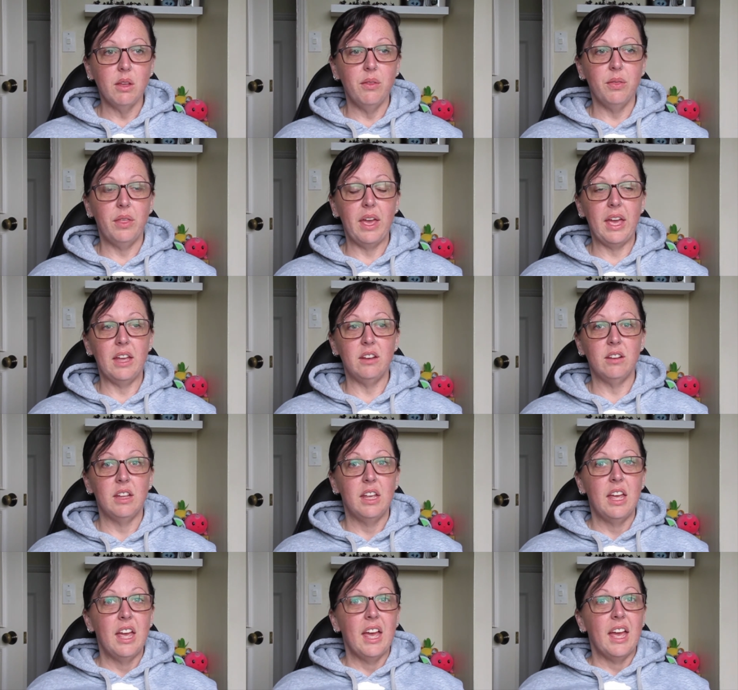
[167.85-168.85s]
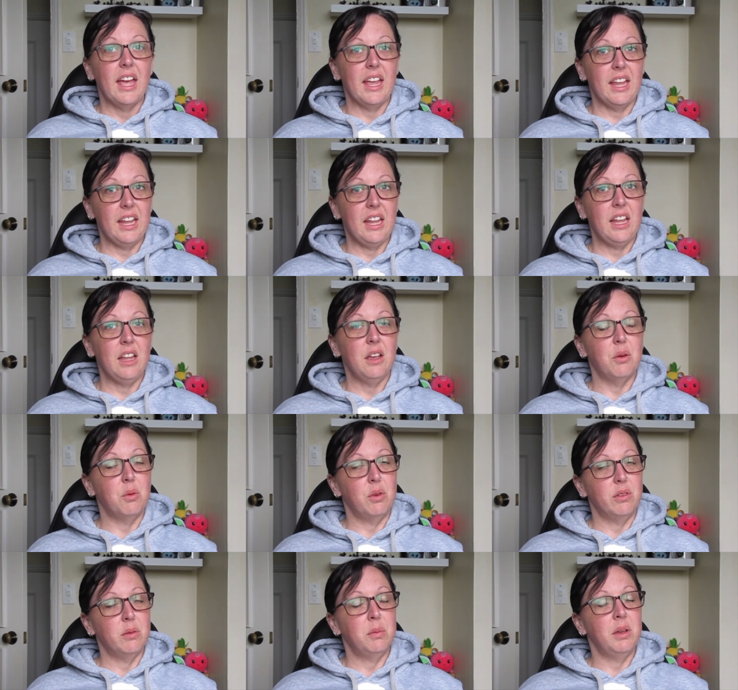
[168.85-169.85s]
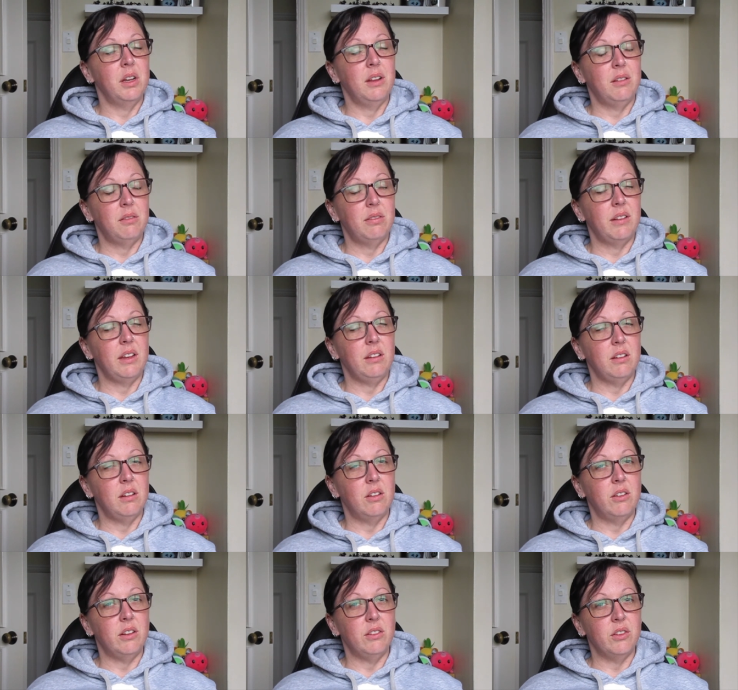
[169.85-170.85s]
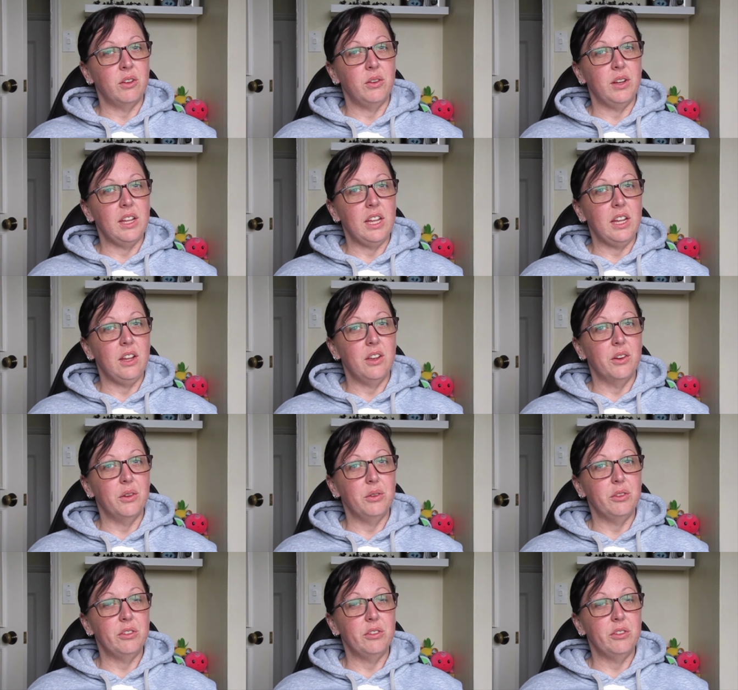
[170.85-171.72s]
that he was a bit inflated on his own ego.